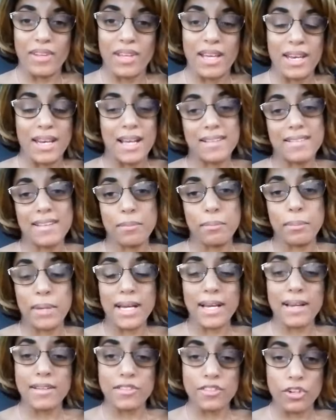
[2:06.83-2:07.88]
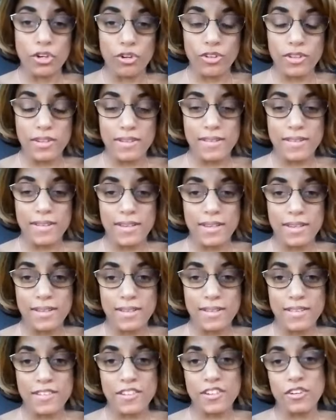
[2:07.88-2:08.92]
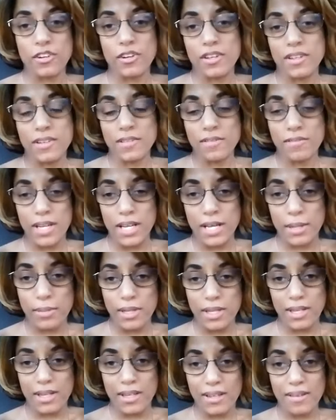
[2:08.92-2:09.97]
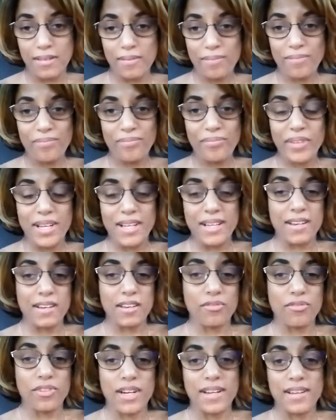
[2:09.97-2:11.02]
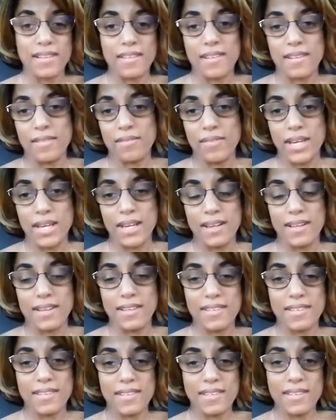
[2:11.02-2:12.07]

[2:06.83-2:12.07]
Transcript: and I send my condolences to his family and his friends and fans.